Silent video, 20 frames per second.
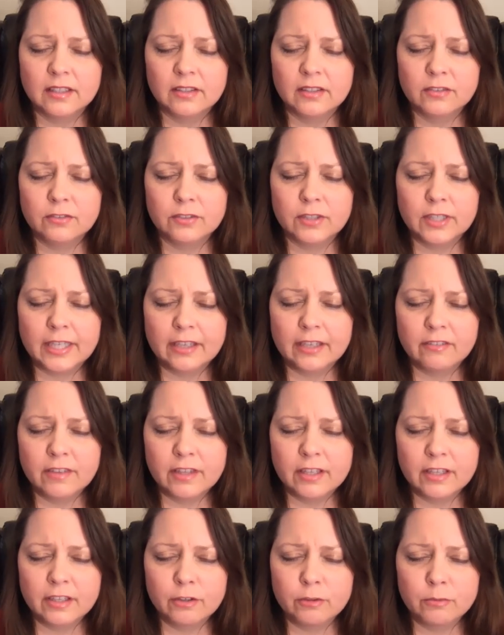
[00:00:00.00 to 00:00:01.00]
Forgive
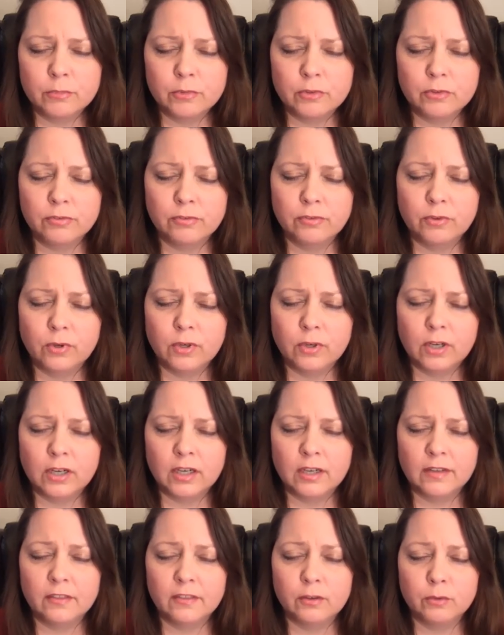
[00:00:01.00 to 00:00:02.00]
them
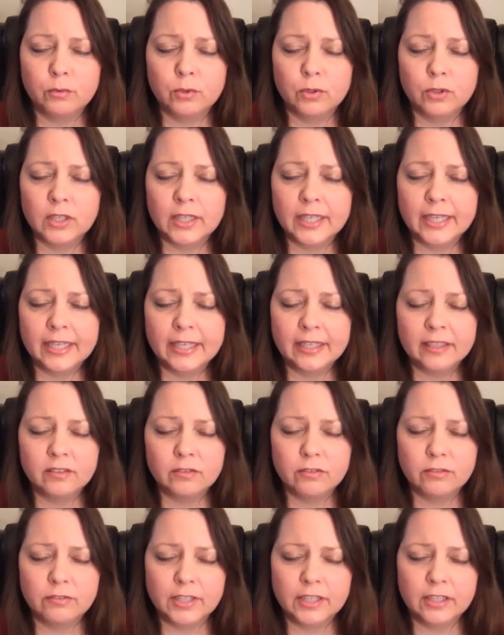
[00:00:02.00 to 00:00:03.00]
for the worry and
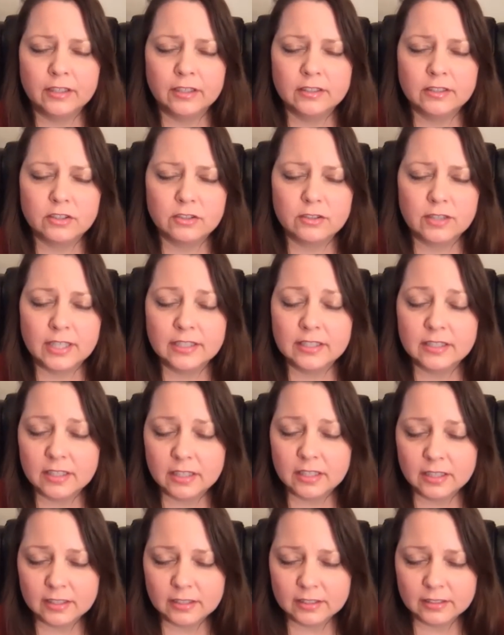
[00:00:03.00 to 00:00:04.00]
fear and stress
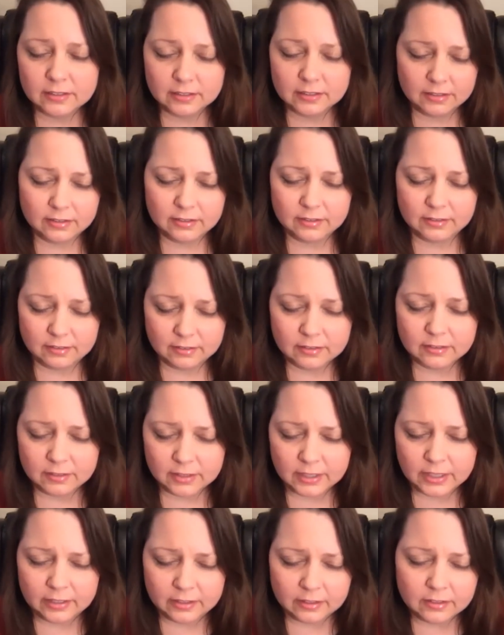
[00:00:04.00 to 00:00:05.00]
that
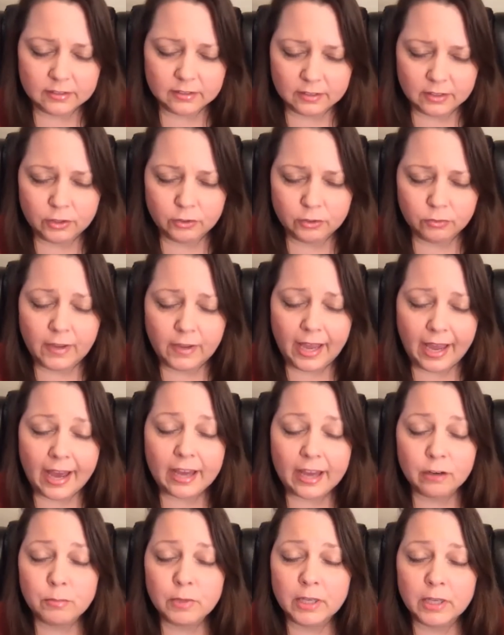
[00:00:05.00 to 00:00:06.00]
you've
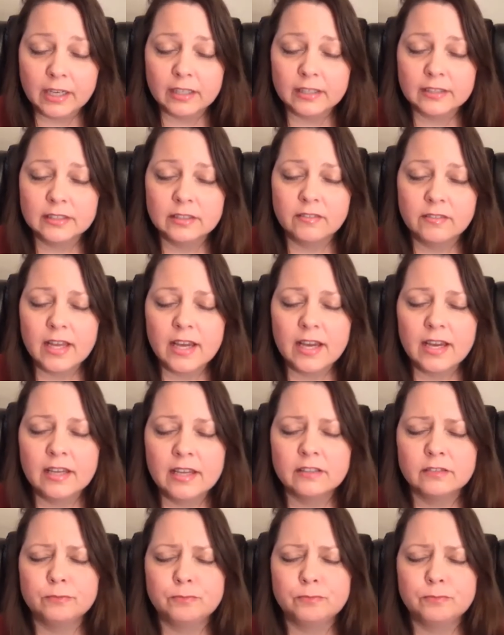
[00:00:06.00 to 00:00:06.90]
had because of that.